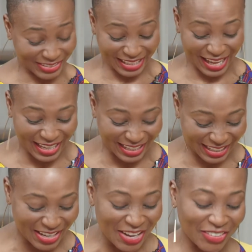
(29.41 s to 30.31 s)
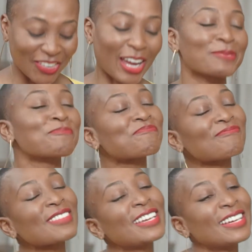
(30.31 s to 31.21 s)
Okay. Right.
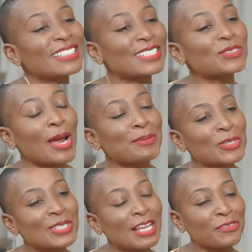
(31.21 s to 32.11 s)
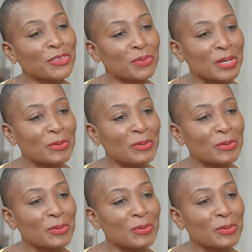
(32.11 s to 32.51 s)
Describe yourself in three